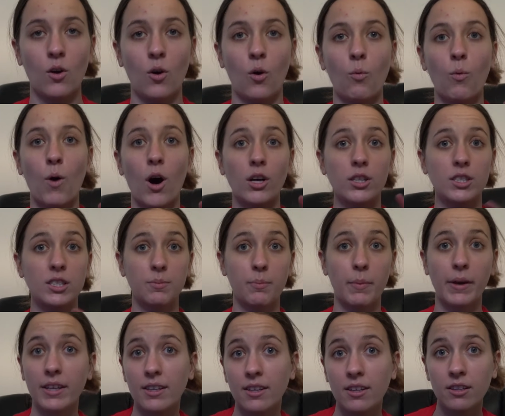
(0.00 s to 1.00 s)
Whilst
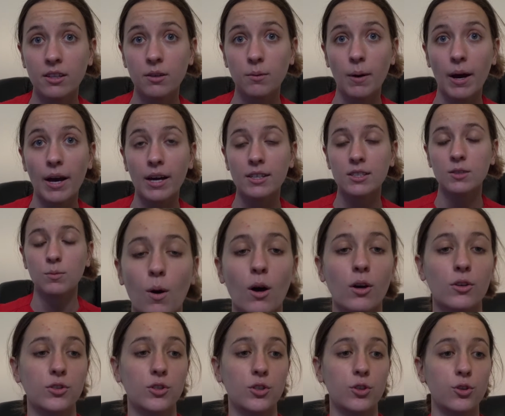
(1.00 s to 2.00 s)
making the wax,
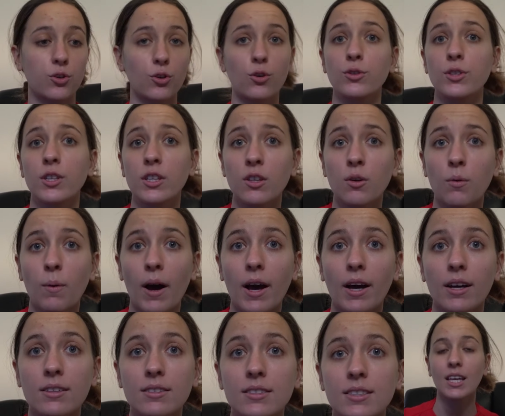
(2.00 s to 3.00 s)
whilst using the
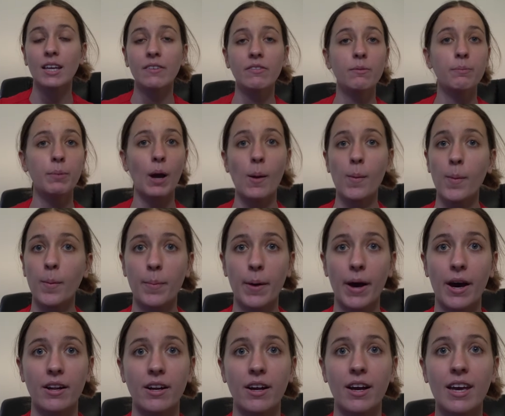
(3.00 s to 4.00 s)
wax, even baby
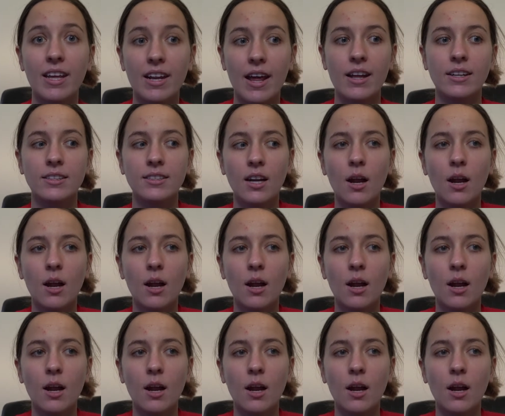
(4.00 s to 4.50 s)
powder, it ended